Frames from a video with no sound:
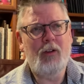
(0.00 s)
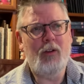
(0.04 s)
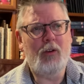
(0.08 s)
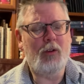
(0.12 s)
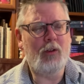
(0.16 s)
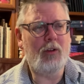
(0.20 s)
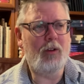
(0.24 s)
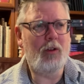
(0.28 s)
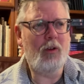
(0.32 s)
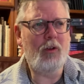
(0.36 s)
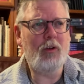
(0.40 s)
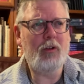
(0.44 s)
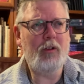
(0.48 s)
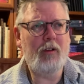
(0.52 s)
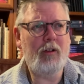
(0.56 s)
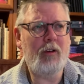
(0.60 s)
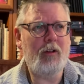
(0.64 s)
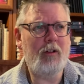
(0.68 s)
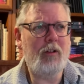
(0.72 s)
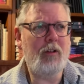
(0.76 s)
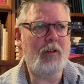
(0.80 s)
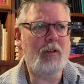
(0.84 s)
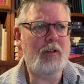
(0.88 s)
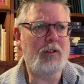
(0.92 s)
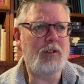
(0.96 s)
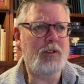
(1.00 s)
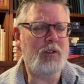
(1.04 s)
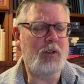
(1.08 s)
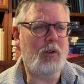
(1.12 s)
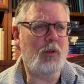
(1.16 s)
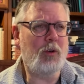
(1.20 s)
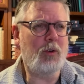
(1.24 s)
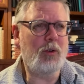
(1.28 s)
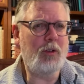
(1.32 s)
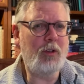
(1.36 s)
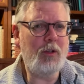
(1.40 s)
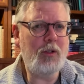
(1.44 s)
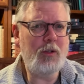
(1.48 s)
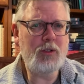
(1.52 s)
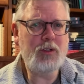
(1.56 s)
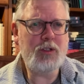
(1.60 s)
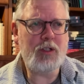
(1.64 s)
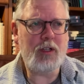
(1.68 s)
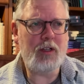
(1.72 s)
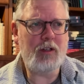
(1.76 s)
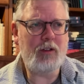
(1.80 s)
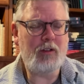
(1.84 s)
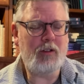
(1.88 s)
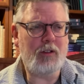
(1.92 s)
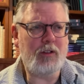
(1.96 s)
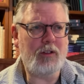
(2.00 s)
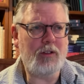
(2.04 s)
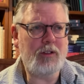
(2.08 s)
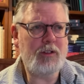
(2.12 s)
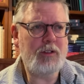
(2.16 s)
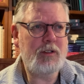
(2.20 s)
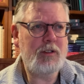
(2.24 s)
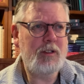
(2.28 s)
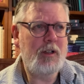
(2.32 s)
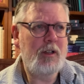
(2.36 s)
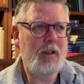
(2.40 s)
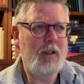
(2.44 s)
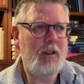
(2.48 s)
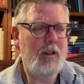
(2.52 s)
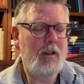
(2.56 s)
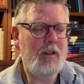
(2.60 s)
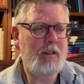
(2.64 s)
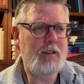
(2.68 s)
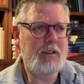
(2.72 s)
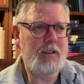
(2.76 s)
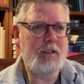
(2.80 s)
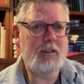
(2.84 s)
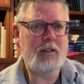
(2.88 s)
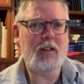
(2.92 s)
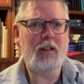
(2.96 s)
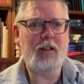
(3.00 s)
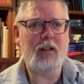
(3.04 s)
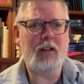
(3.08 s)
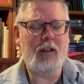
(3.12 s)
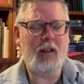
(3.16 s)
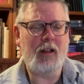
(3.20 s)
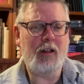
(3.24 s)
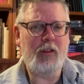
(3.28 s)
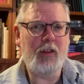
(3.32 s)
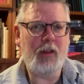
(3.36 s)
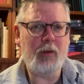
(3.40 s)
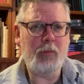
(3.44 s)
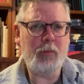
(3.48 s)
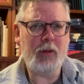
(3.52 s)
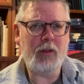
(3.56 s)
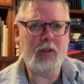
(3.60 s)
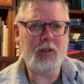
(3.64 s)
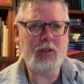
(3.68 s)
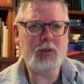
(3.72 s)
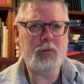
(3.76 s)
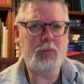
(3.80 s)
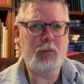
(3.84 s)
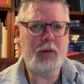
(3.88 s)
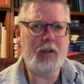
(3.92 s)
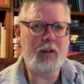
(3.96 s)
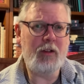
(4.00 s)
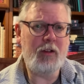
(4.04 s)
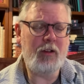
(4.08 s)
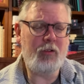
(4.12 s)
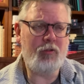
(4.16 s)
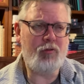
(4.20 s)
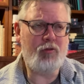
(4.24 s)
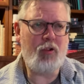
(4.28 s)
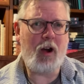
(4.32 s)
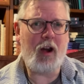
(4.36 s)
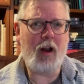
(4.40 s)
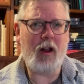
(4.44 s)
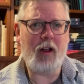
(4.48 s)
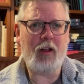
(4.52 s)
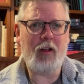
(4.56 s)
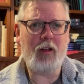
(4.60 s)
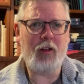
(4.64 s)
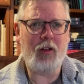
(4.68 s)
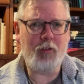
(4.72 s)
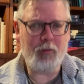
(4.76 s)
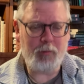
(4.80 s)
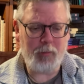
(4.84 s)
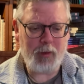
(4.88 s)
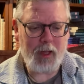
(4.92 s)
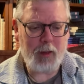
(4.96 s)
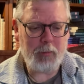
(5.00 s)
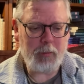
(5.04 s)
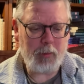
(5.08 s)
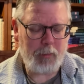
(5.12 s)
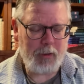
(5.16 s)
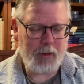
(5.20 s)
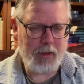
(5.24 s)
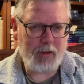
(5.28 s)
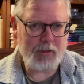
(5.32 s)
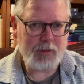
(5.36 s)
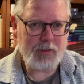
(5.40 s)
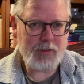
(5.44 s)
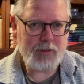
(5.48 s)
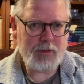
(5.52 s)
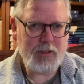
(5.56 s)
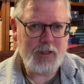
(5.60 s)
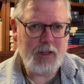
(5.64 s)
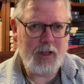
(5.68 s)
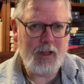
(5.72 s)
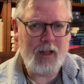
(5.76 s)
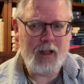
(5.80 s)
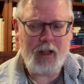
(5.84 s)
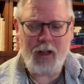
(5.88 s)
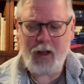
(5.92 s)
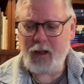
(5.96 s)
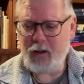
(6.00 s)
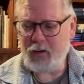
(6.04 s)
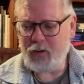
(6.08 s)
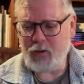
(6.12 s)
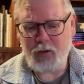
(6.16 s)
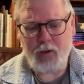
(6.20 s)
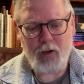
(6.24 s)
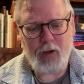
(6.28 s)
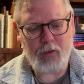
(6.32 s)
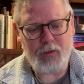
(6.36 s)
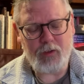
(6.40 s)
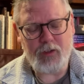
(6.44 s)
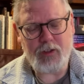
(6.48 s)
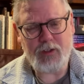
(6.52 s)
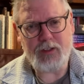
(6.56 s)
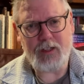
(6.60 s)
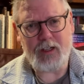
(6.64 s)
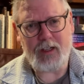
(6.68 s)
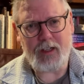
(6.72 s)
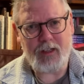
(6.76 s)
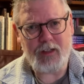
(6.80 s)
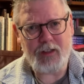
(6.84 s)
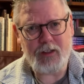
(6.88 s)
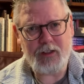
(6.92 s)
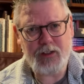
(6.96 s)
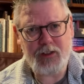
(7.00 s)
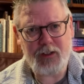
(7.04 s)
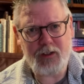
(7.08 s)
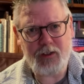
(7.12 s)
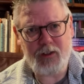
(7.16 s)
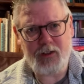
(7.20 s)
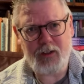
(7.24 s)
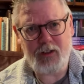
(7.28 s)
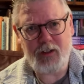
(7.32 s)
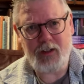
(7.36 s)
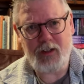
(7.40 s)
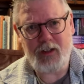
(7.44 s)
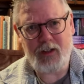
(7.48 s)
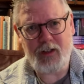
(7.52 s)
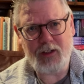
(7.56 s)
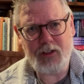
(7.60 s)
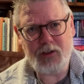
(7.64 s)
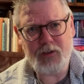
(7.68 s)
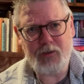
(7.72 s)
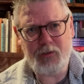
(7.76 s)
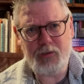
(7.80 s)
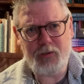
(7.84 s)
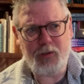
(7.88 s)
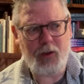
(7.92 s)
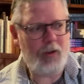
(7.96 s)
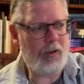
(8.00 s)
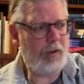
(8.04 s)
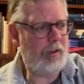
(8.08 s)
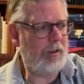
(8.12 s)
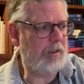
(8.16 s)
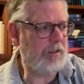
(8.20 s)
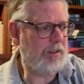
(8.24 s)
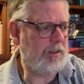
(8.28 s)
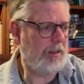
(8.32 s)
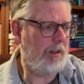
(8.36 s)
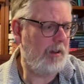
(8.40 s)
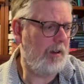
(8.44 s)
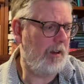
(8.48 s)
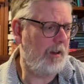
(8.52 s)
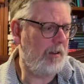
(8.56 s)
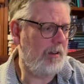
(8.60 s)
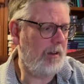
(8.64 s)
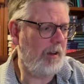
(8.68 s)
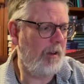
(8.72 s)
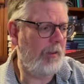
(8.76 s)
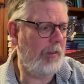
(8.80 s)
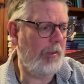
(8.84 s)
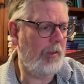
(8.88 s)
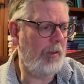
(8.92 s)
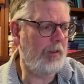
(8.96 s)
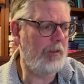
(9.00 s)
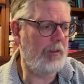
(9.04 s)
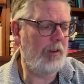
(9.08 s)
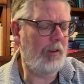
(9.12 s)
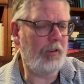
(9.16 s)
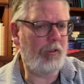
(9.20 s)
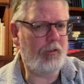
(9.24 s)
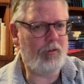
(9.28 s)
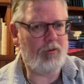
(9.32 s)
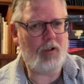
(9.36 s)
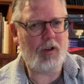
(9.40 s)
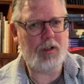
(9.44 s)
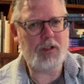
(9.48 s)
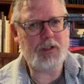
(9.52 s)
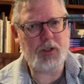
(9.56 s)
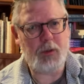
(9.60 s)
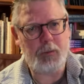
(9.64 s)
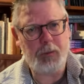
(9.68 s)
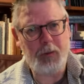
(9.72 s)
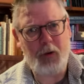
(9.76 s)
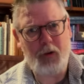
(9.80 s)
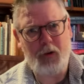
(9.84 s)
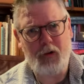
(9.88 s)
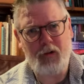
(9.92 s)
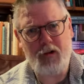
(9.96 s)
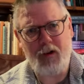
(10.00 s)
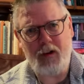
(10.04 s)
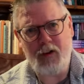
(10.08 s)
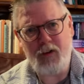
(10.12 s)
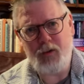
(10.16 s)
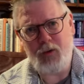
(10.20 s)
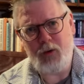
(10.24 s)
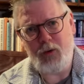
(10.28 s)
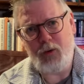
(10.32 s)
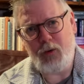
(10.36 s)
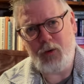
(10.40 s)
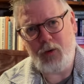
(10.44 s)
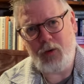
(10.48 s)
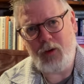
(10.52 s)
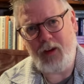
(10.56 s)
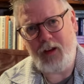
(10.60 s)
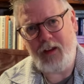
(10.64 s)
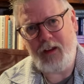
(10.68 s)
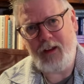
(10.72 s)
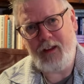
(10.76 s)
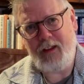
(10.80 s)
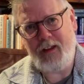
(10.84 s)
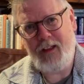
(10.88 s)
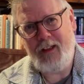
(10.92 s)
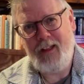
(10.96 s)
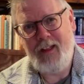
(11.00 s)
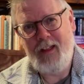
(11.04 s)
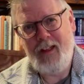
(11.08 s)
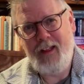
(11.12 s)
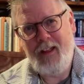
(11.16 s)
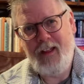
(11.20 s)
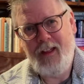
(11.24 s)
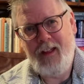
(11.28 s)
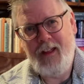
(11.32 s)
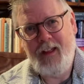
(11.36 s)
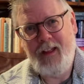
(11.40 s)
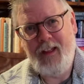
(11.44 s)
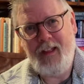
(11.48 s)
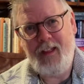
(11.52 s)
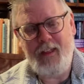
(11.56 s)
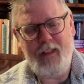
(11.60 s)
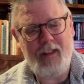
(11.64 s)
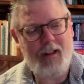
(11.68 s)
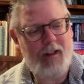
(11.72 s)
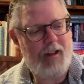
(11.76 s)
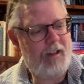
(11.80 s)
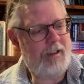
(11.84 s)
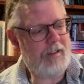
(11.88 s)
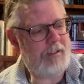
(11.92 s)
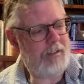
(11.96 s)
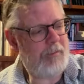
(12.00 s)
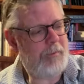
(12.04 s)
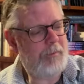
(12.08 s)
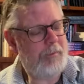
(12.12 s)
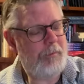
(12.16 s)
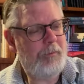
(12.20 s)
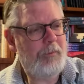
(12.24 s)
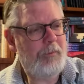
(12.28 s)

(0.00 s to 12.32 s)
on long journeys or newsagents still, and there'd be the spinning rack of paperbacks and covers as fun as that, and that they didn't dress up horror to look like that.